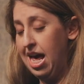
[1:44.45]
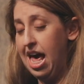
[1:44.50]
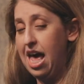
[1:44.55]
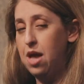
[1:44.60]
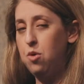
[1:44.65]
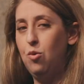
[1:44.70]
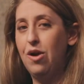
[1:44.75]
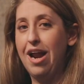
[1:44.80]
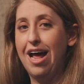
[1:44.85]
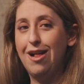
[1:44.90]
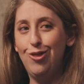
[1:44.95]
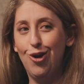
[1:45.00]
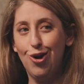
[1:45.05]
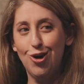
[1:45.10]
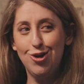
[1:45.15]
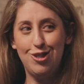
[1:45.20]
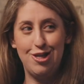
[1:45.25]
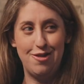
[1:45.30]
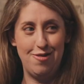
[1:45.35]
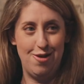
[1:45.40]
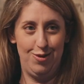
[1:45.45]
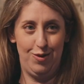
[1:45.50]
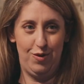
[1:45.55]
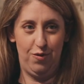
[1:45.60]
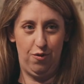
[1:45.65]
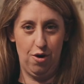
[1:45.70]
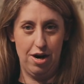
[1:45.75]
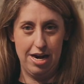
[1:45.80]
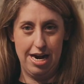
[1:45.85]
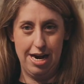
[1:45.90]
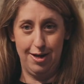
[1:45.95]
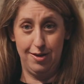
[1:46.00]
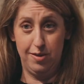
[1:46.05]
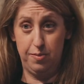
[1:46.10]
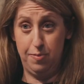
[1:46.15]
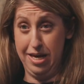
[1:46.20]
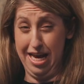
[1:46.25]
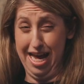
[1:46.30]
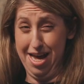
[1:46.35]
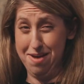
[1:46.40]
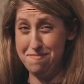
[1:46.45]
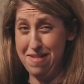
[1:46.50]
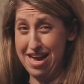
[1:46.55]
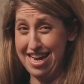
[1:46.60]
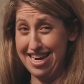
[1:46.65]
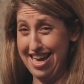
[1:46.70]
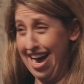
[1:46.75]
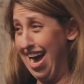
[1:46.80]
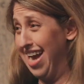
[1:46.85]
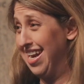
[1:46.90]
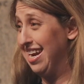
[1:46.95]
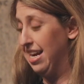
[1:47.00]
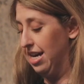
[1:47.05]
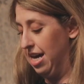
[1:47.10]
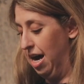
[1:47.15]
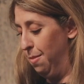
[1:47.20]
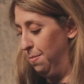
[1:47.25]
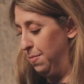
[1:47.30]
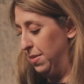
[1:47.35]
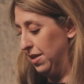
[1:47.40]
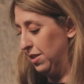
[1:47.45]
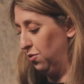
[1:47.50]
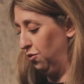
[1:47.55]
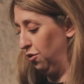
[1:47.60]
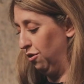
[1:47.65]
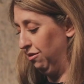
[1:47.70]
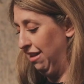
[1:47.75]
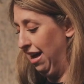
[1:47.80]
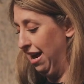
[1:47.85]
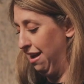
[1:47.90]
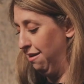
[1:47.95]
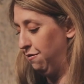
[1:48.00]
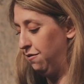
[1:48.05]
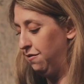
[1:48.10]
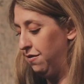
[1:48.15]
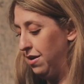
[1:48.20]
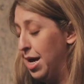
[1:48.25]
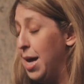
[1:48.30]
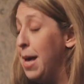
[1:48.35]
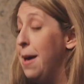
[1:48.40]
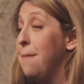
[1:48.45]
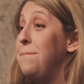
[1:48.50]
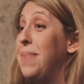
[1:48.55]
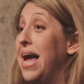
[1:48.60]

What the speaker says: And what I learned in those 4 years became my guiding compass for life.